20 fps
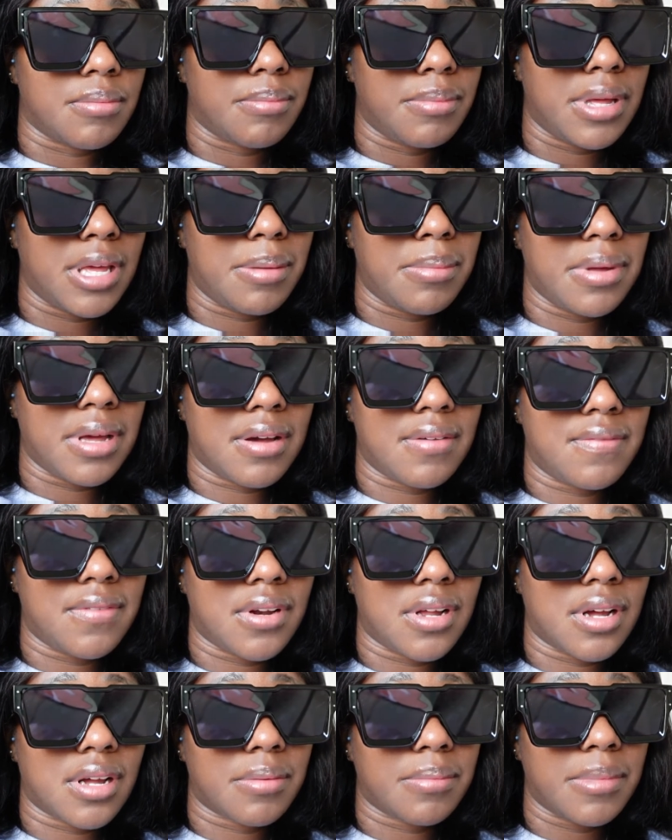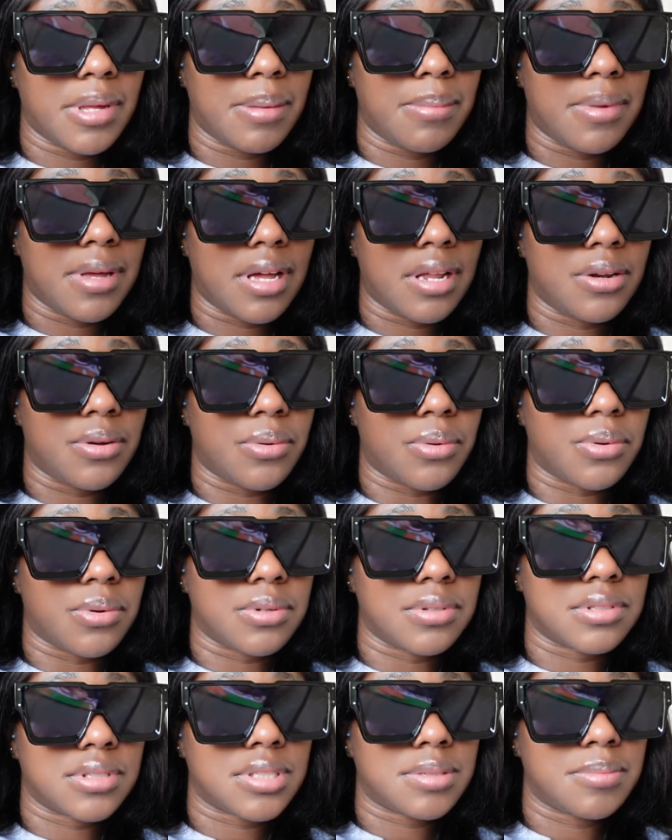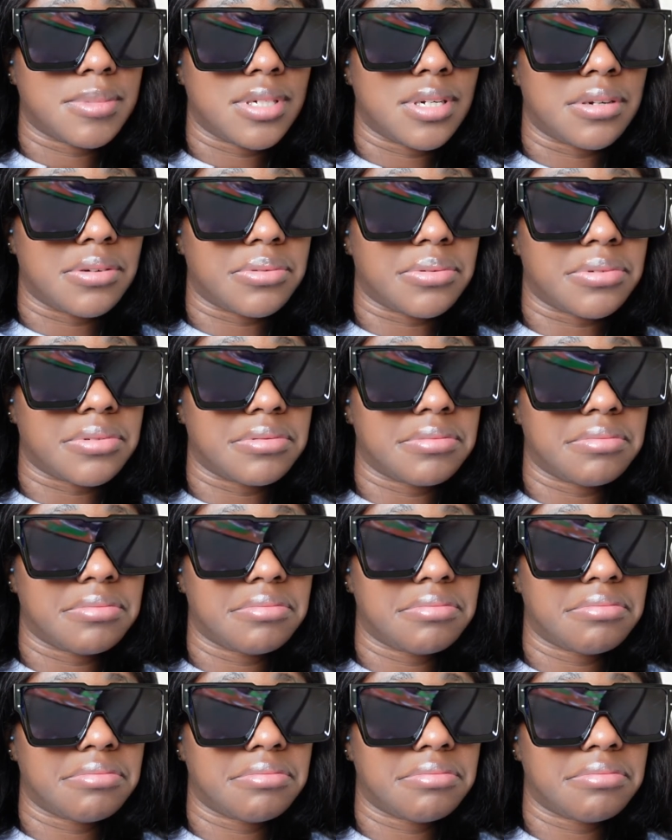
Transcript: maybe I vlog, maybe I don't. I don't know.